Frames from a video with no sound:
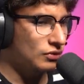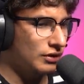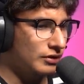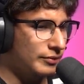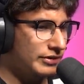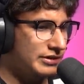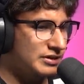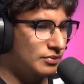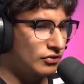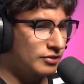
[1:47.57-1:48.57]
around. I mean, this
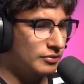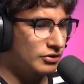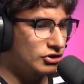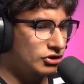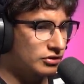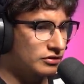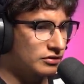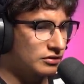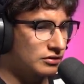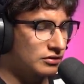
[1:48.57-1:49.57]
is pretty much,
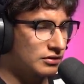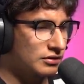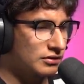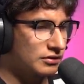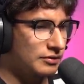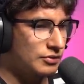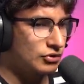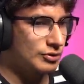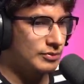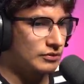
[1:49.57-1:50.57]
uh... I almost
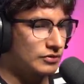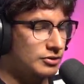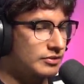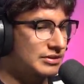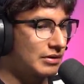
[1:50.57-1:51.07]
tripped over somebody's